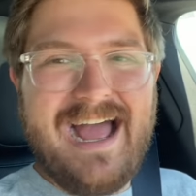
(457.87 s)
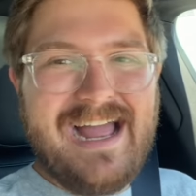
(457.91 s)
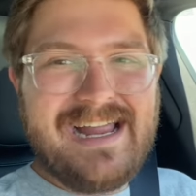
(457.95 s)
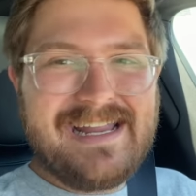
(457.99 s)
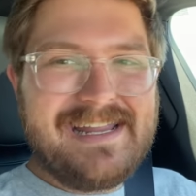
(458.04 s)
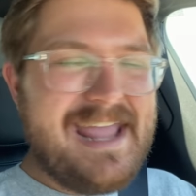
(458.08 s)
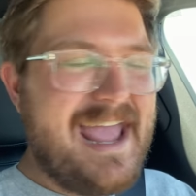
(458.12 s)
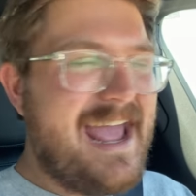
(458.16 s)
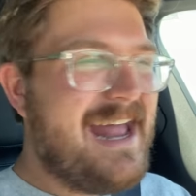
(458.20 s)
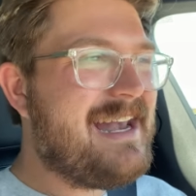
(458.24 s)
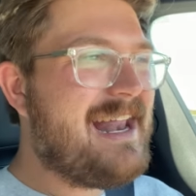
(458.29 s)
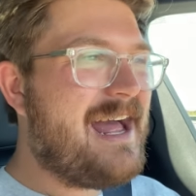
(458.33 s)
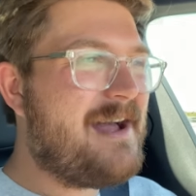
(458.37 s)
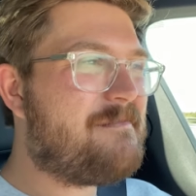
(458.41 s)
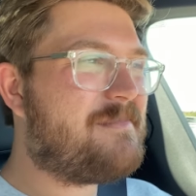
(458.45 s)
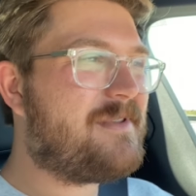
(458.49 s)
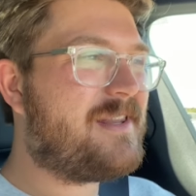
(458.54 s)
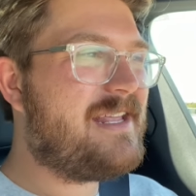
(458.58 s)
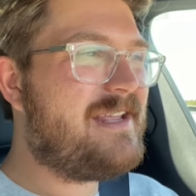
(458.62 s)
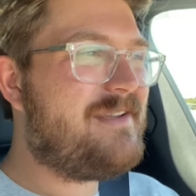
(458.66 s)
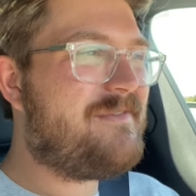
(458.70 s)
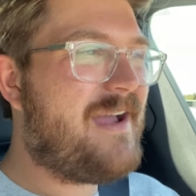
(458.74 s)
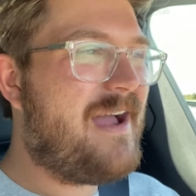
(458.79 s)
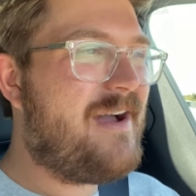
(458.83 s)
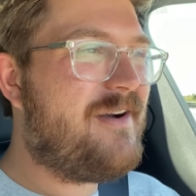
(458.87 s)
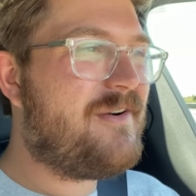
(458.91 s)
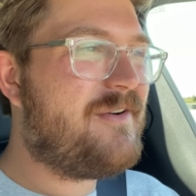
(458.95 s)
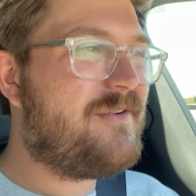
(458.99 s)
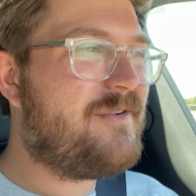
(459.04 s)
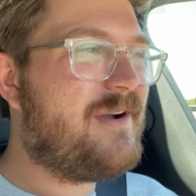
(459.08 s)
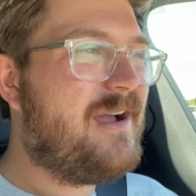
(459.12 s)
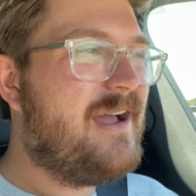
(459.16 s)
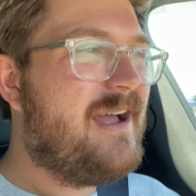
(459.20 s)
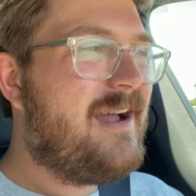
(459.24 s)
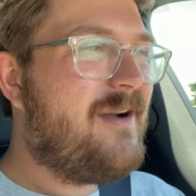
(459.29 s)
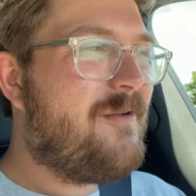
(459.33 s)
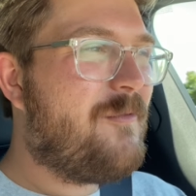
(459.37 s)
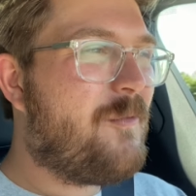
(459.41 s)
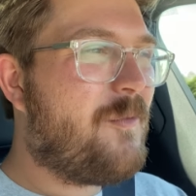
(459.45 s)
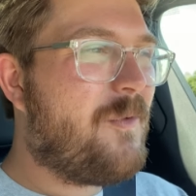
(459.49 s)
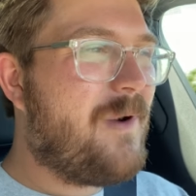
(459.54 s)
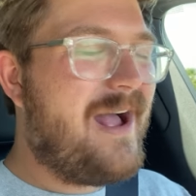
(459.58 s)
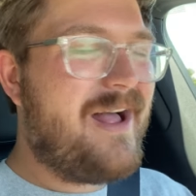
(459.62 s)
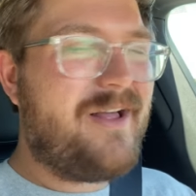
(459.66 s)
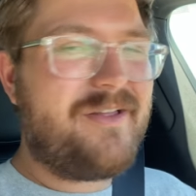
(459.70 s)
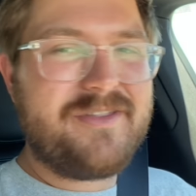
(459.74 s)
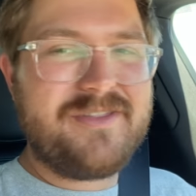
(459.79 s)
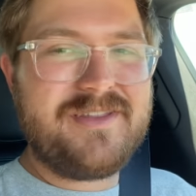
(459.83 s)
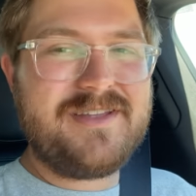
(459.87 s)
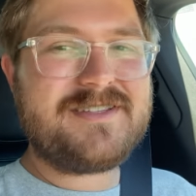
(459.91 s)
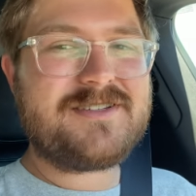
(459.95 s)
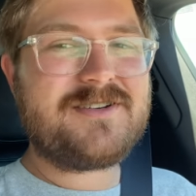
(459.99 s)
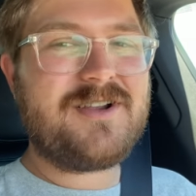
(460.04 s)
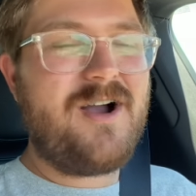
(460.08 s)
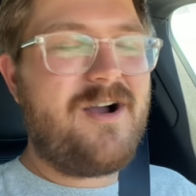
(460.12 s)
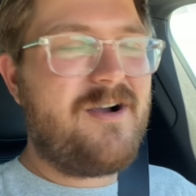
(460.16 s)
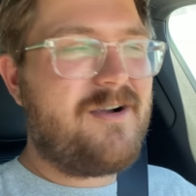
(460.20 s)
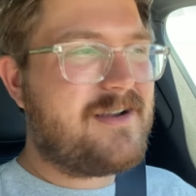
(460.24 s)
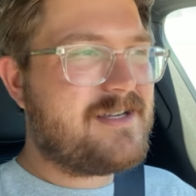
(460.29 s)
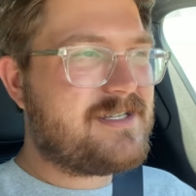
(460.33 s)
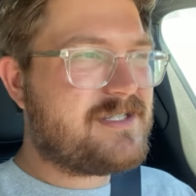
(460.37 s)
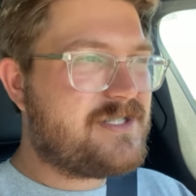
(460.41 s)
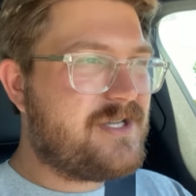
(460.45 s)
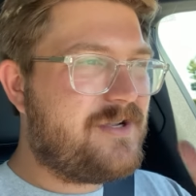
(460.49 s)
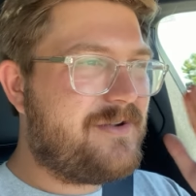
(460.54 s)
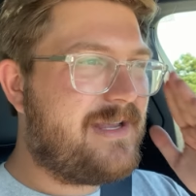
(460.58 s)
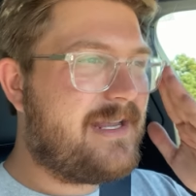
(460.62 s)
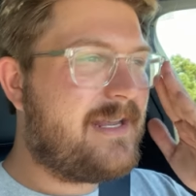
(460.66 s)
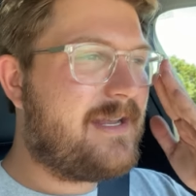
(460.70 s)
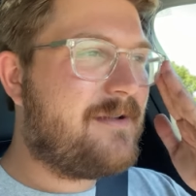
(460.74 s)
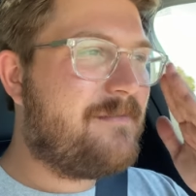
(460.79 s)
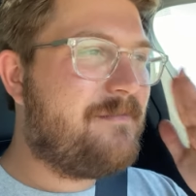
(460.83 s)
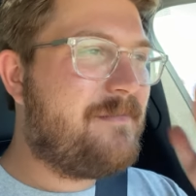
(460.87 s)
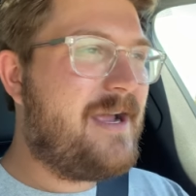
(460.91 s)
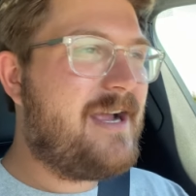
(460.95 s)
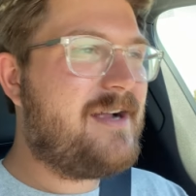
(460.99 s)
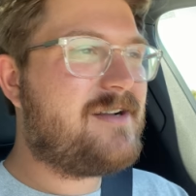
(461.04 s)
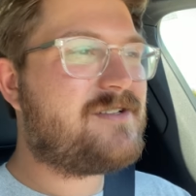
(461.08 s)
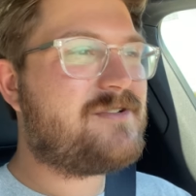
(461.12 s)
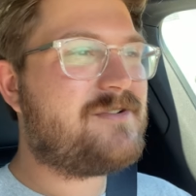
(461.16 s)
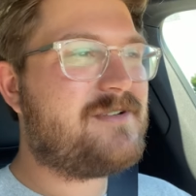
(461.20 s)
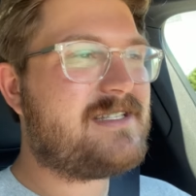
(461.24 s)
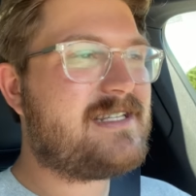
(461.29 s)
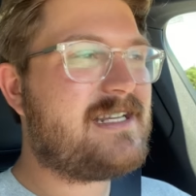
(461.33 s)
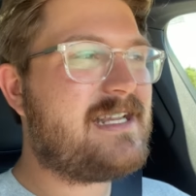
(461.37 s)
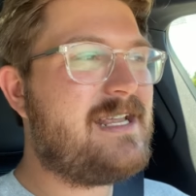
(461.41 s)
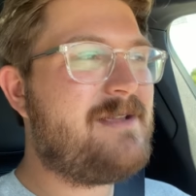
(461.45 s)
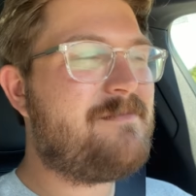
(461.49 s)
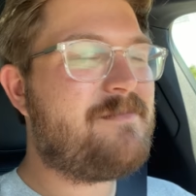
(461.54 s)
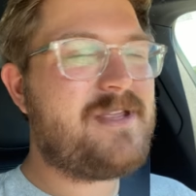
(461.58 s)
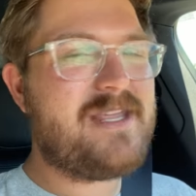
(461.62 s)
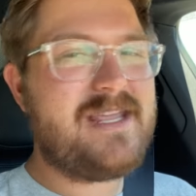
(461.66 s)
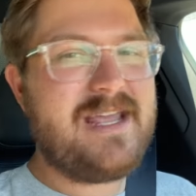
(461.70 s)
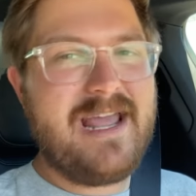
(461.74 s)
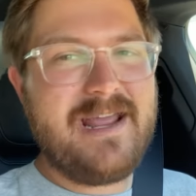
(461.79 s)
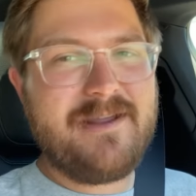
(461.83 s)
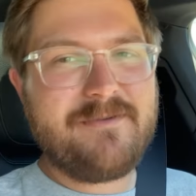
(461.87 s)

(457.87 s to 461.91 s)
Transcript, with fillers: I cannot believe how well this car is doing compared to its EPA